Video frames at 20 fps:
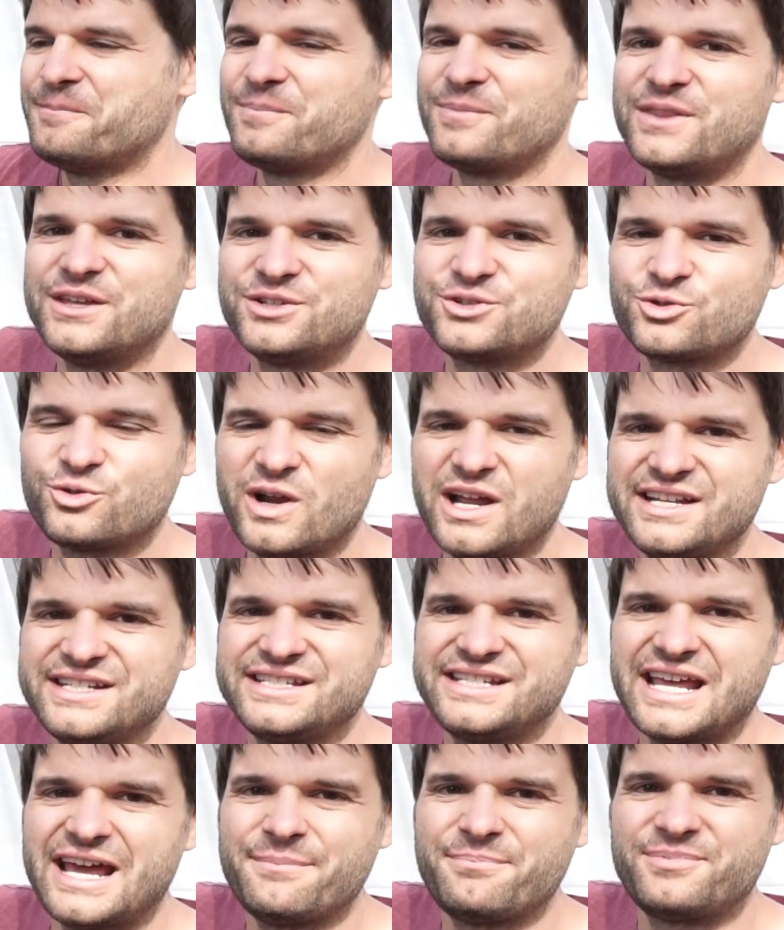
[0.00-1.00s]
the
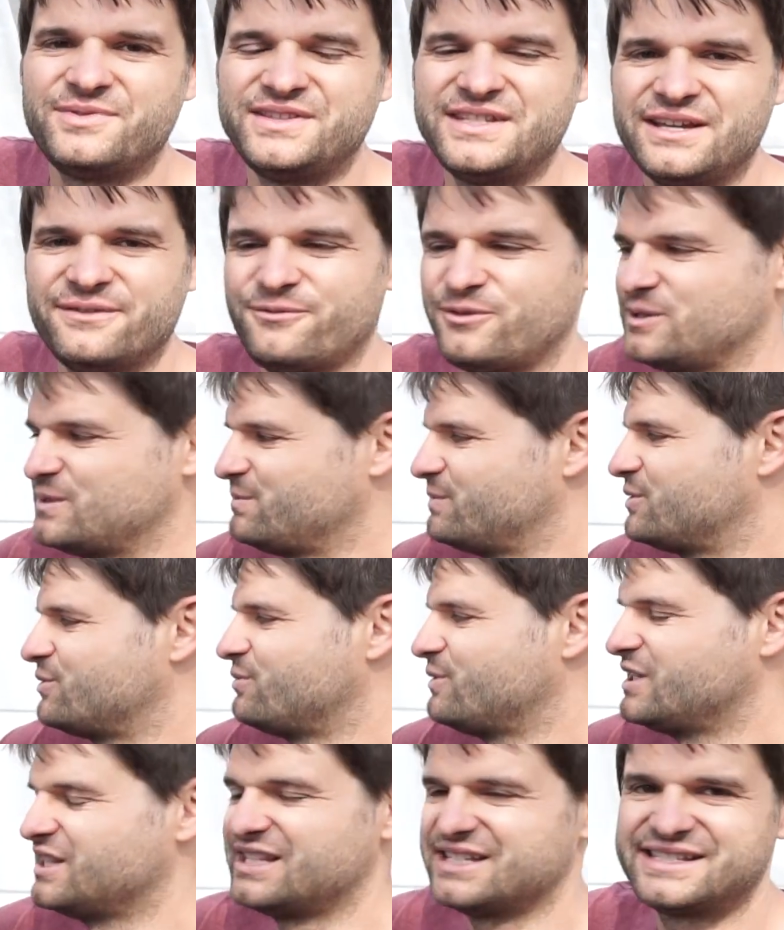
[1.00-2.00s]
tread depth difference
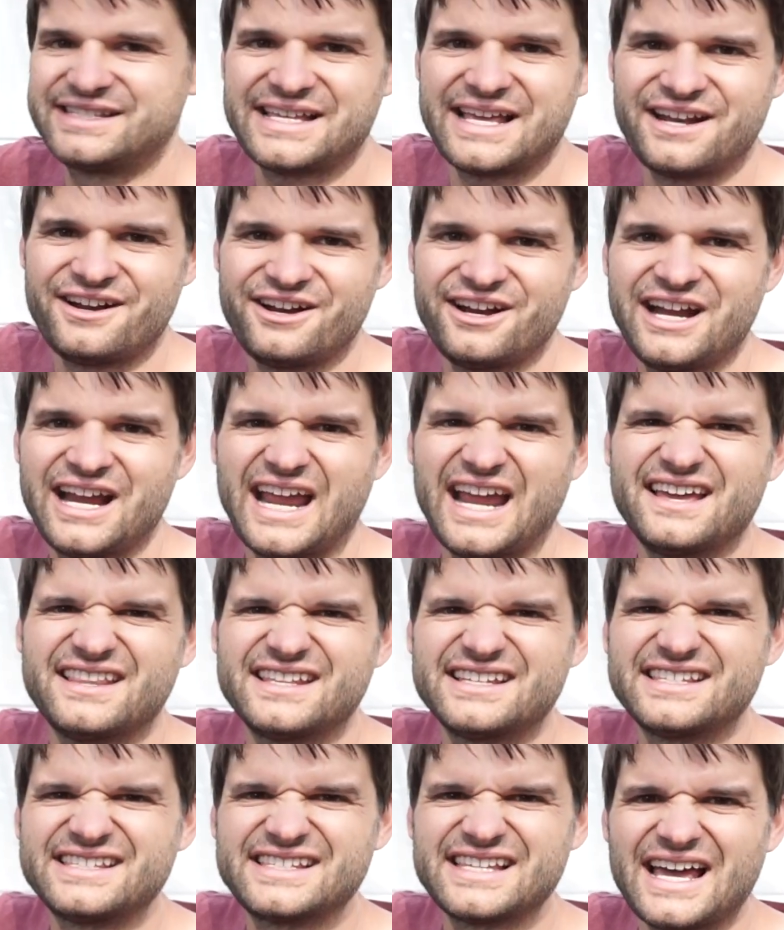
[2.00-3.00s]
between the center and
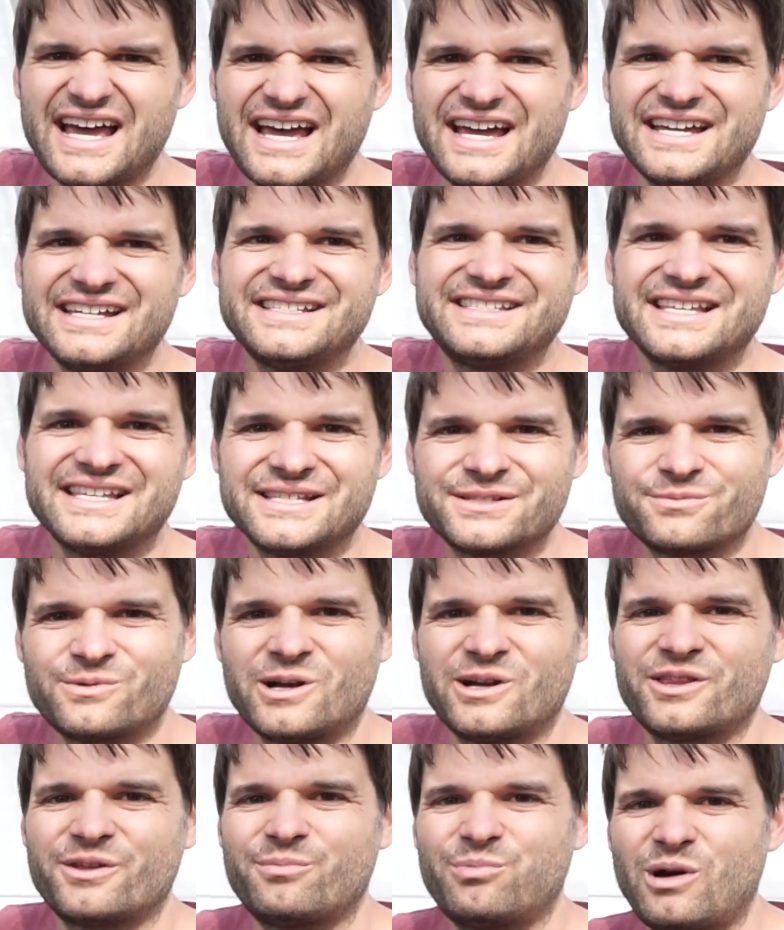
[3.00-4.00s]
the sides is
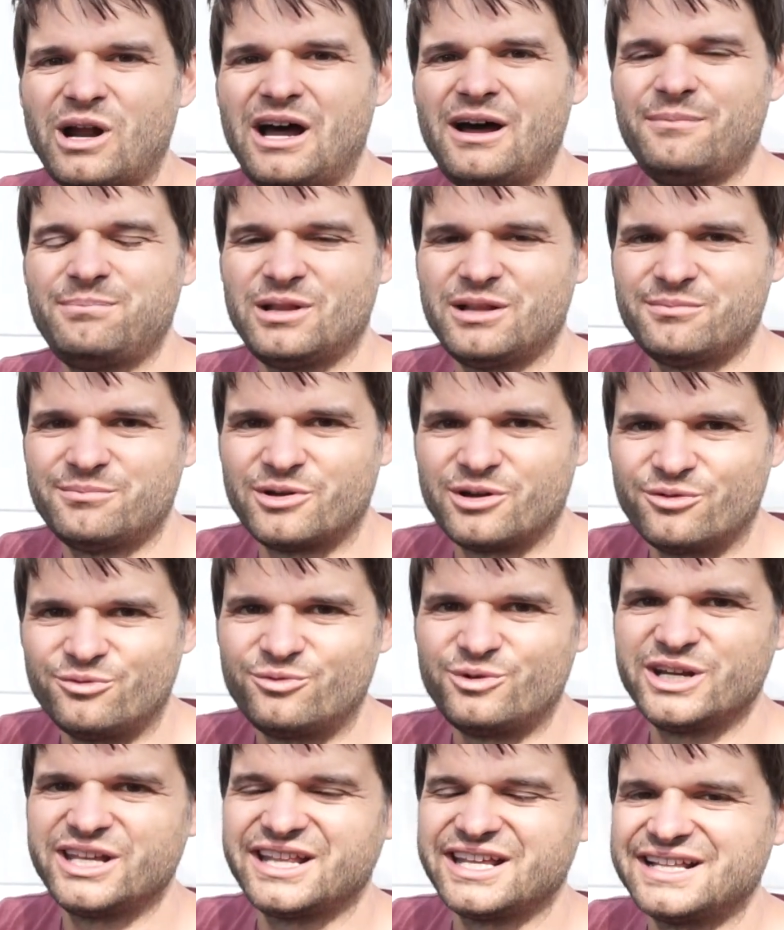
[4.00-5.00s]
where the problem
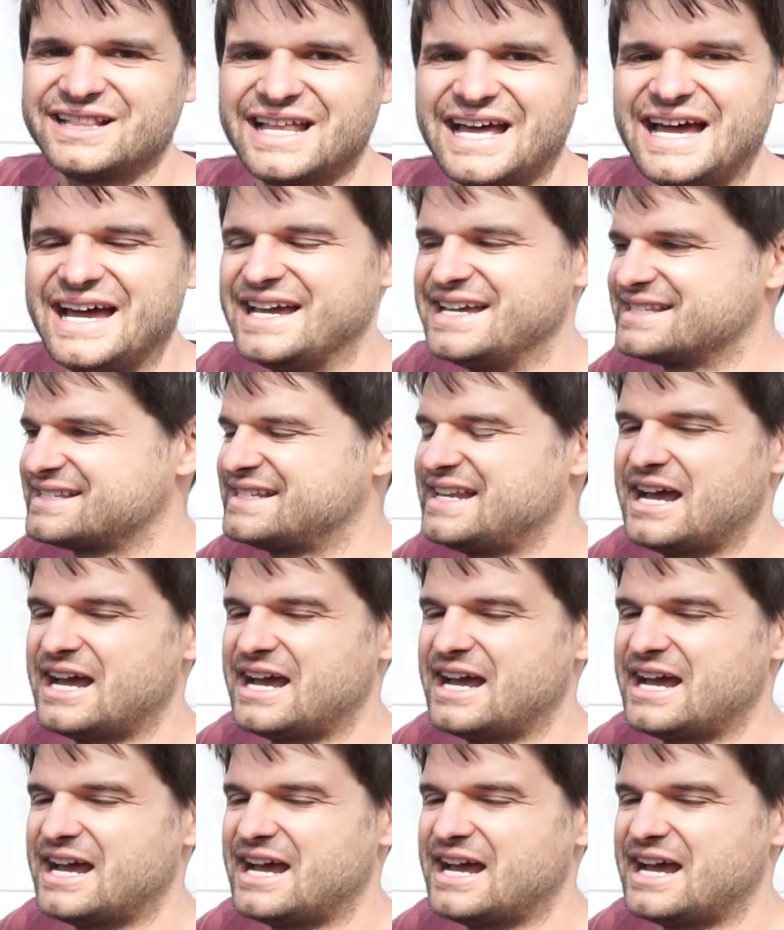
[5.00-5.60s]
really lies.